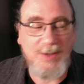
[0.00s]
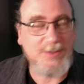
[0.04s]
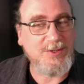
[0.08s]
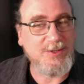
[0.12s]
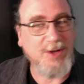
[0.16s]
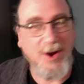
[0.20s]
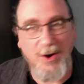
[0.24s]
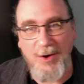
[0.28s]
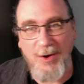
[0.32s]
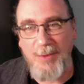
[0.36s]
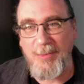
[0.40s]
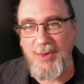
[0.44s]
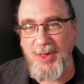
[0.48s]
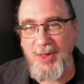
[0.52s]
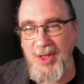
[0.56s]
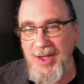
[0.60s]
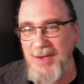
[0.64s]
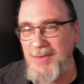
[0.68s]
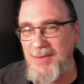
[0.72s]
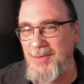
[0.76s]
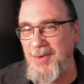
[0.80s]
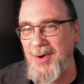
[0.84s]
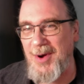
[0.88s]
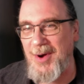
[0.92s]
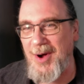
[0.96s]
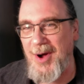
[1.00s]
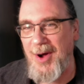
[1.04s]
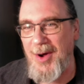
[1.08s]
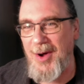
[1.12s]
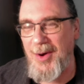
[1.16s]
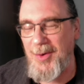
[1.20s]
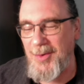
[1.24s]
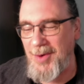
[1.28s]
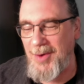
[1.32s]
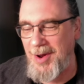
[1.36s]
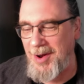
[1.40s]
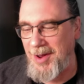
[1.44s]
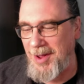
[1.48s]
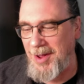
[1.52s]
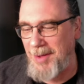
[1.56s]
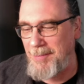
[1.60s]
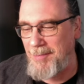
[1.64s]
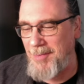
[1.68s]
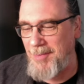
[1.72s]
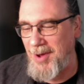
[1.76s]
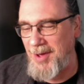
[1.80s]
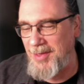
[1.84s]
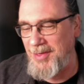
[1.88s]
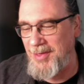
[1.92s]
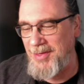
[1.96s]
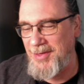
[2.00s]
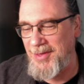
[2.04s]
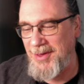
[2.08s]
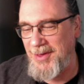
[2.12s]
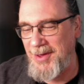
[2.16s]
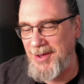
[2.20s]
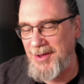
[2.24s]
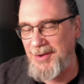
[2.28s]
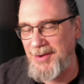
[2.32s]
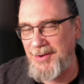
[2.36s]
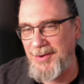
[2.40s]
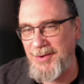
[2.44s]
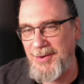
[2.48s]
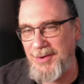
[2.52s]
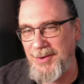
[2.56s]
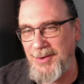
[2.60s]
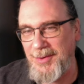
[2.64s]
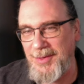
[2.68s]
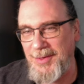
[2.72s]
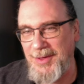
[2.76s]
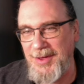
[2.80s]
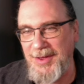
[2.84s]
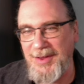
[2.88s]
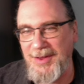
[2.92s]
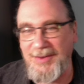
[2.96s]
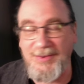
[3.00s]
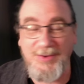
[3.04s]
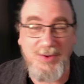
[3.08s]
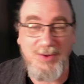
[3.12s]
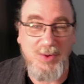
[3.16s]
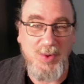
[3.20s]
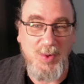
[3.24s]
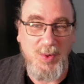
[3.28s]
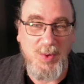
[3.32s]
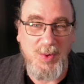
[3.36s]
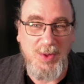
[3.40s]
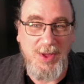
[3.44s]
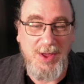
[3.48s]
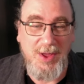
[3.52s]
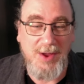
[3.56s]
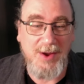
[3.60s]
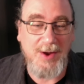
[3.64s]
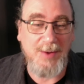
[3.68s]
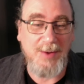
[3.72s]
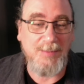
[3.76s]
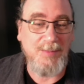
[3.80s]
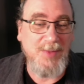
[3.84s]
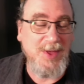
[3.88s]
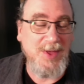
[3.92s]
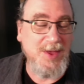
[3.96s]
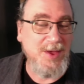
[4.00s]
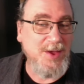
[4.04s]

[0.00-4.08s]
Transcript: It's hard to believe we're already a month into this new year.